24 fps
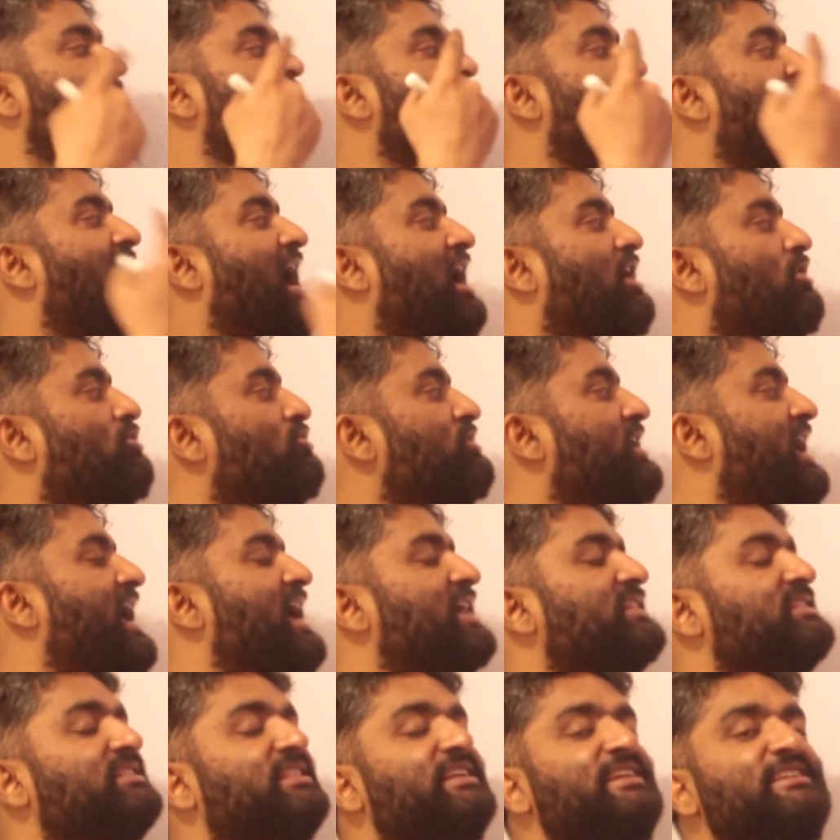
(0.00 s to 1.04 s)
How
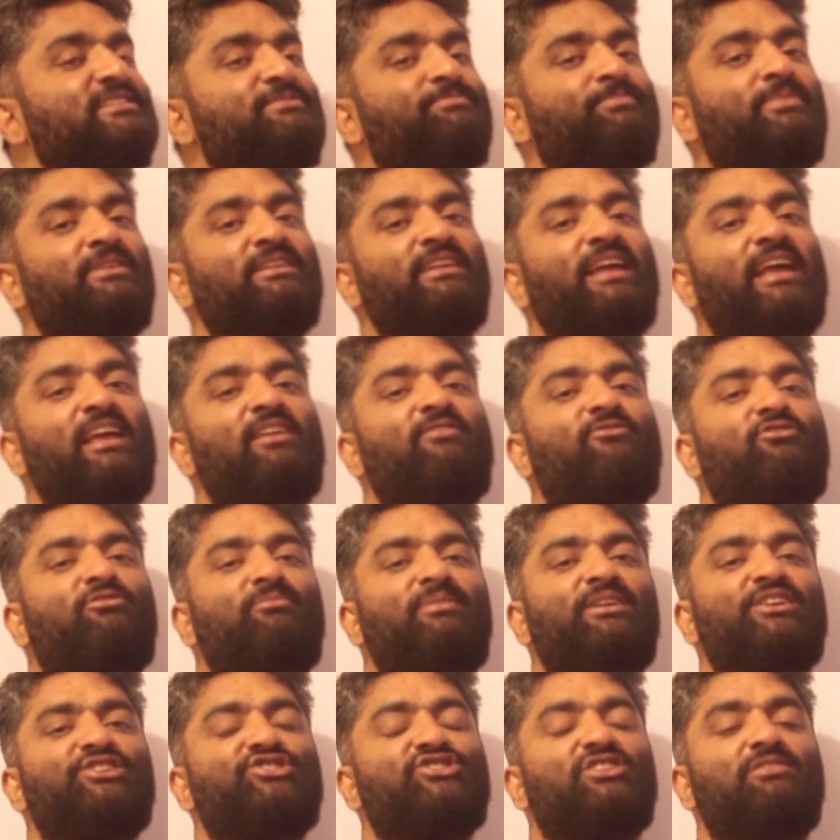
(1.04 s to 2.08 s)
can this
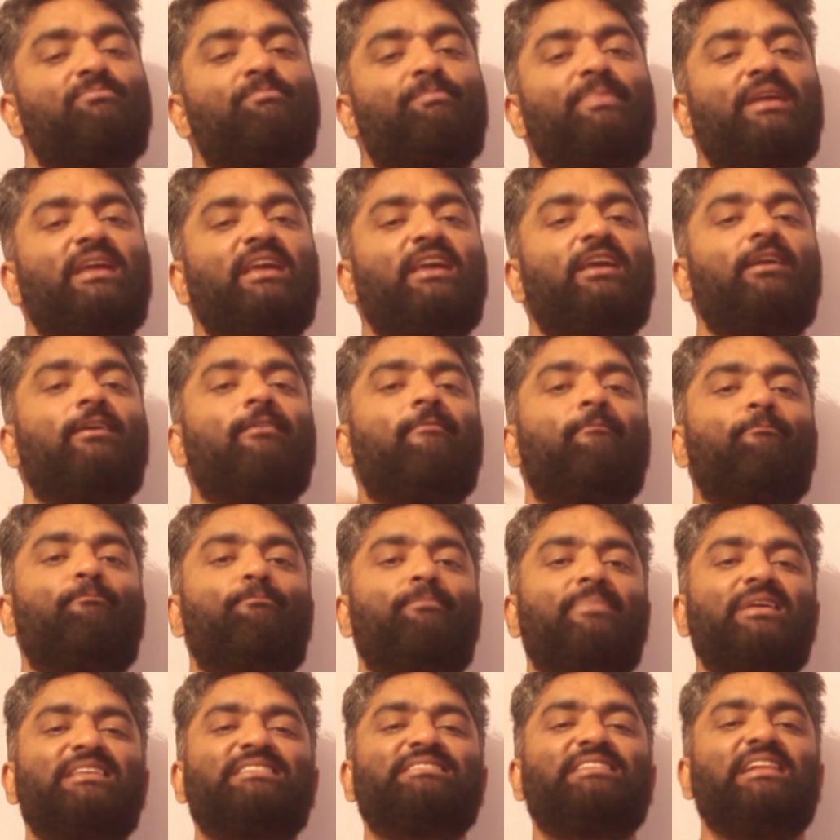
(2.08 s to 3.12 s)
information be
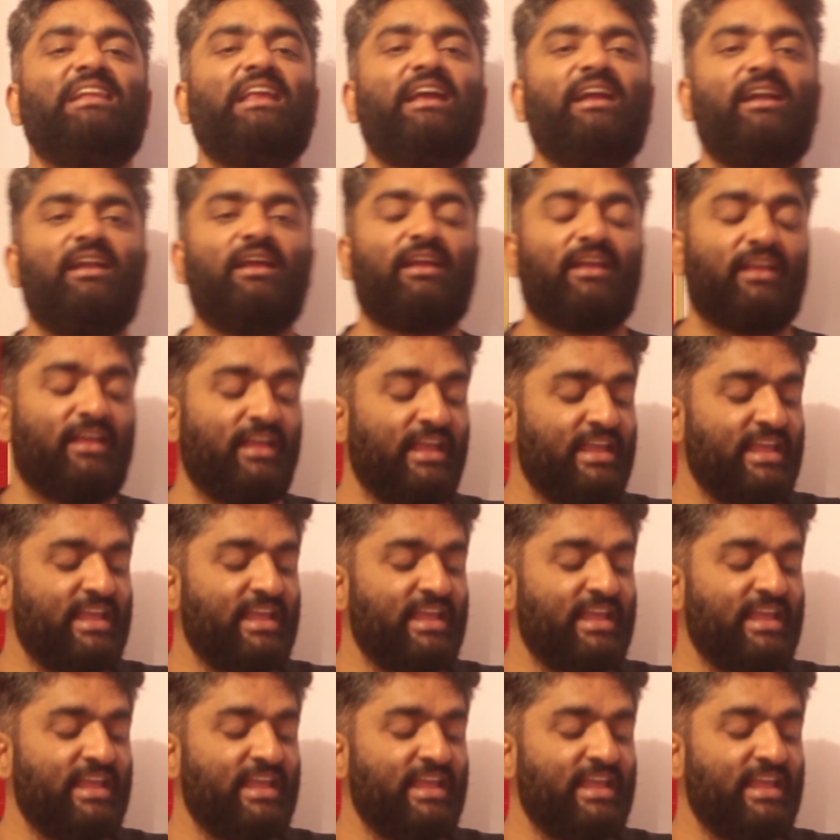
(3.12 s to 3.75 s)
misleading?